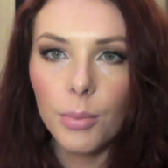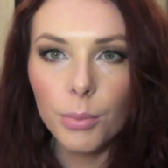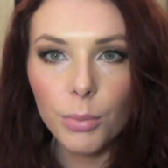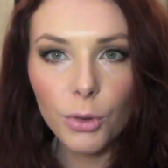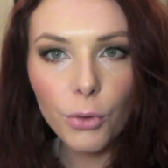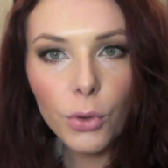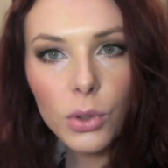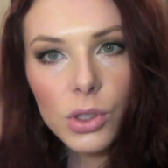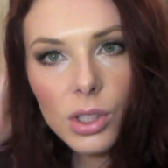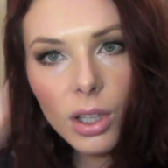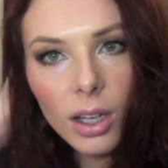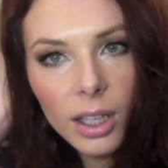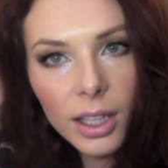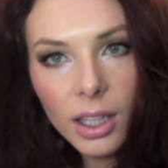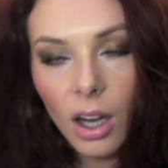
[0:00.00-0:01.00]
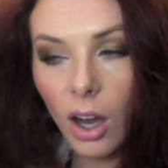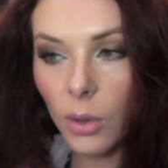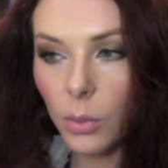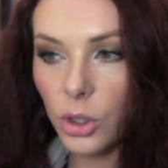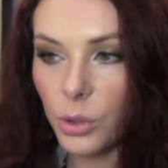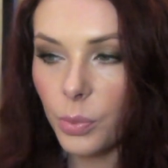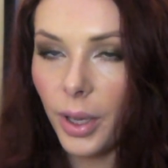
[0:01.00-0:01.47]
Before styling, I
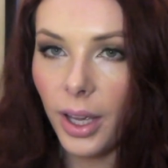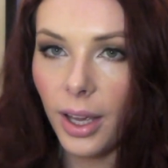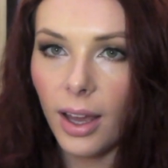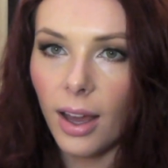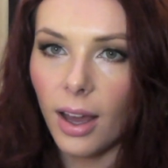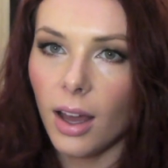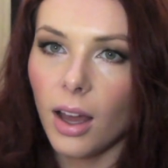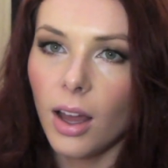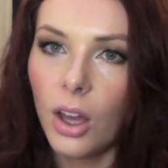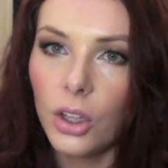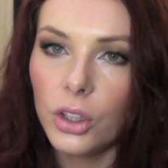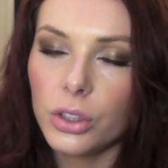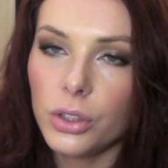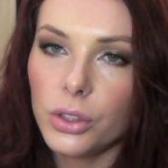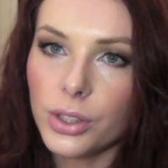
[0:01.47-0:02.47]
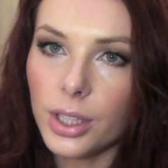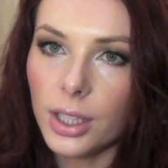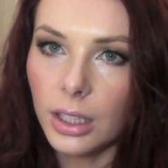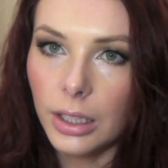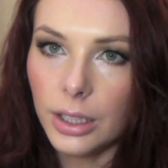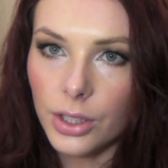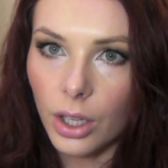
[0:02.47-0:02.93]
washed my hair using
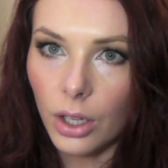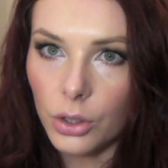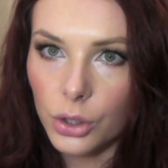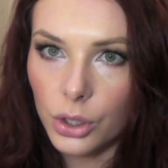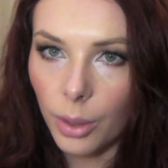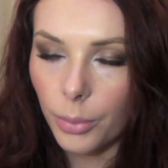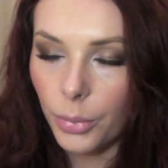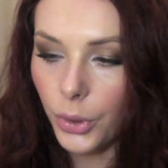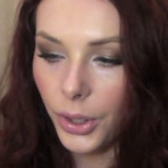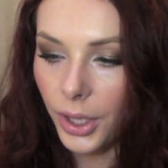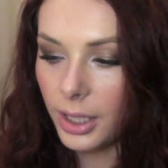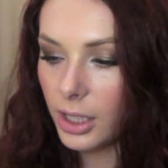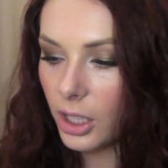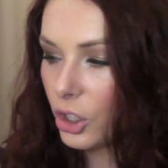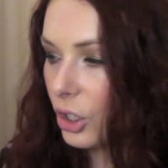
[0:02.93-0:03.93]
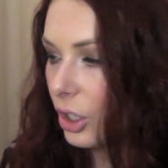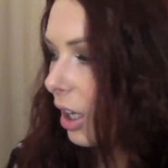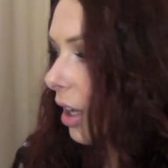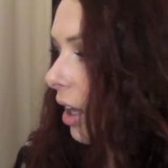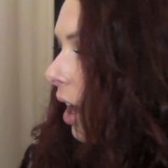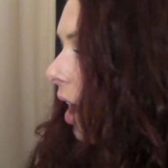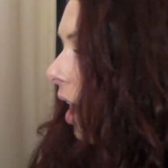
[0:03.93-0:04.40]
Lizelle's shampoo and conditioner,
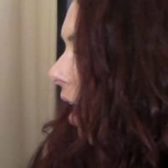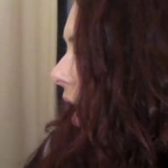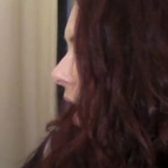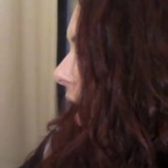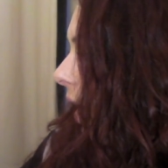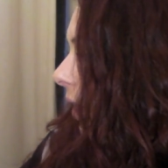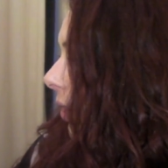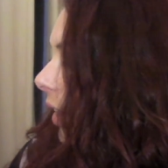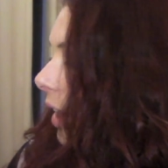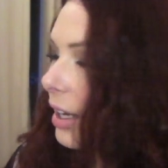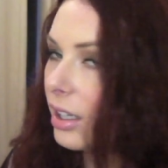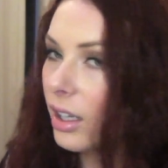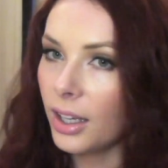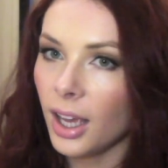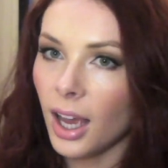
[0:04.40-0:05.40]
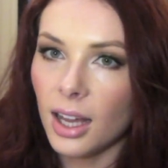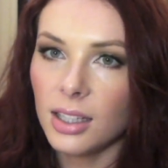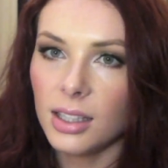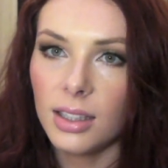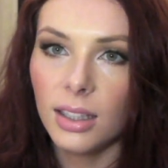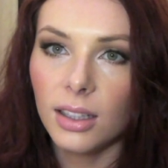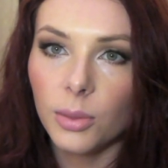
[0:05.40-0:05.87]
and then I
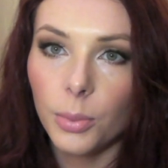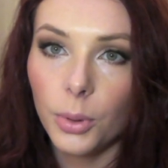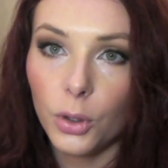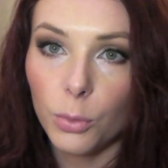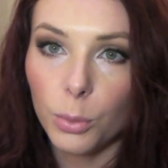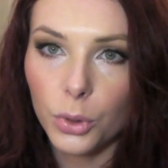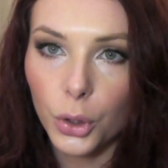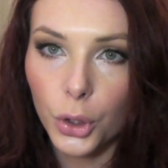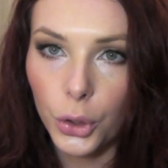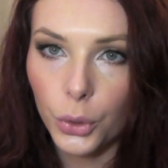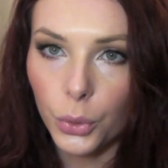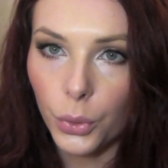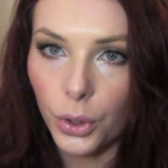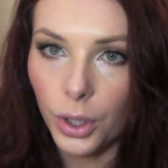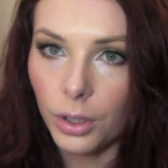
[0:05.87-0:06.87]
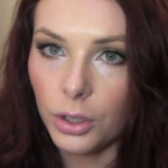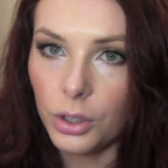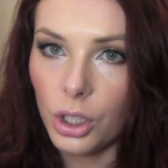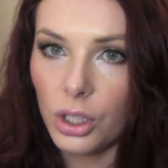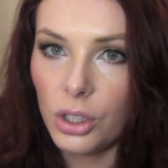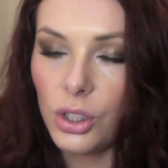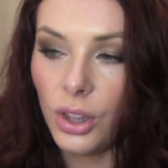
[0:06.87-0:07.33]
added a little bit of Moroccan oil
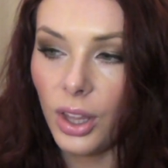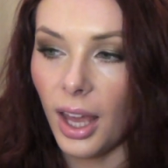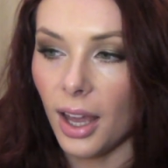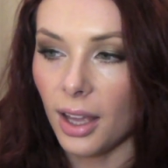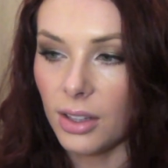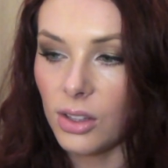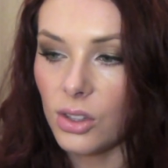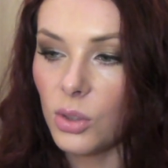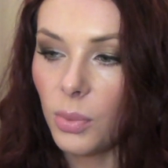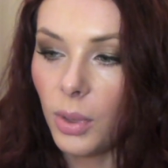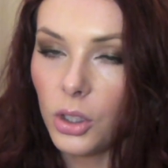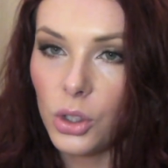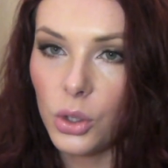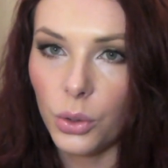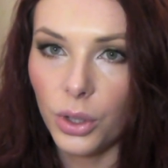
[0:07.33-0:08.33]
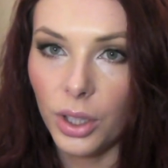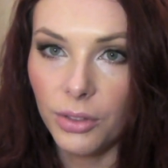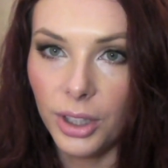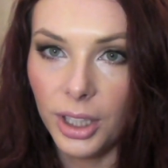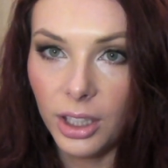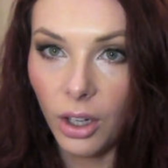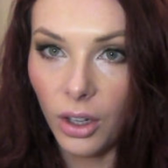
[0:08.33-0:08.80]
just at the ends to make sure they're
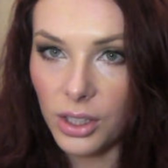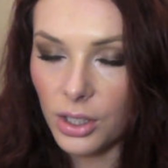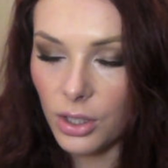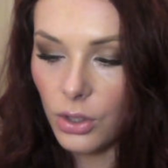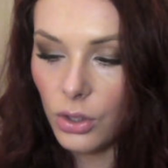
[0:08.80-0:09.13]
really nice and